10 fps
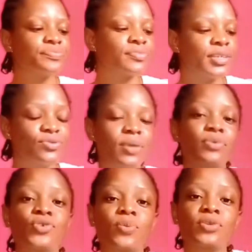So I'm
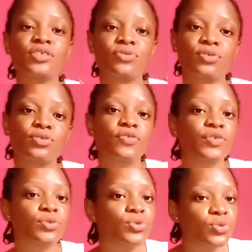going to upload the introduction
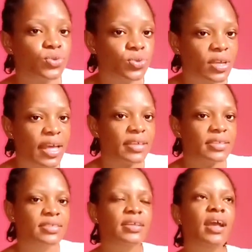video soon,
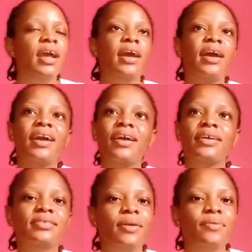guys,
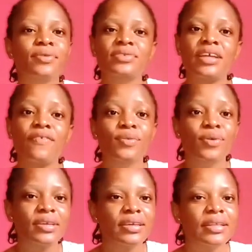and I'm going to start
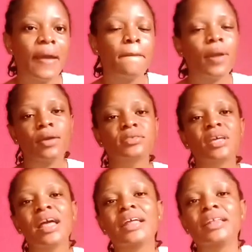vlogging about
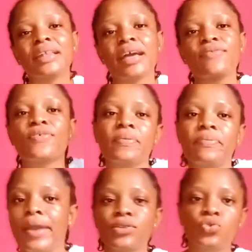life of a
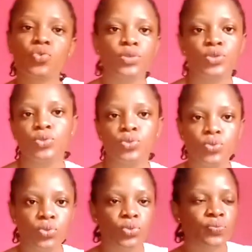bride to be
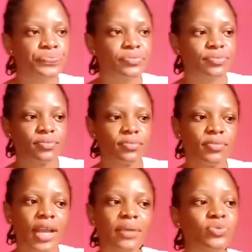soon.
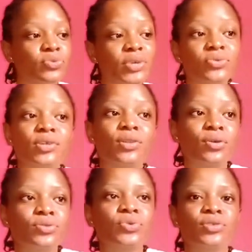I'm going to be doing a
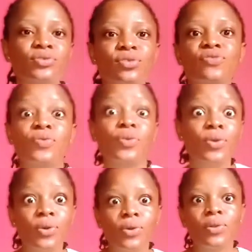lot, going to look for
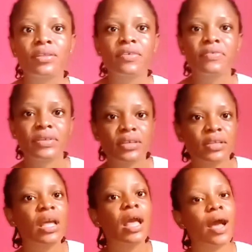all and everything.
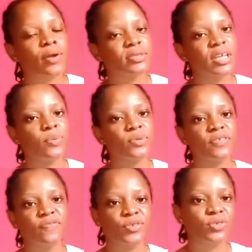I'll start
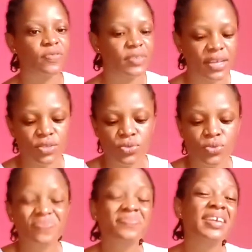uploading videos of that
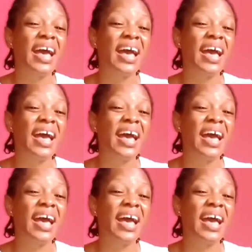soon.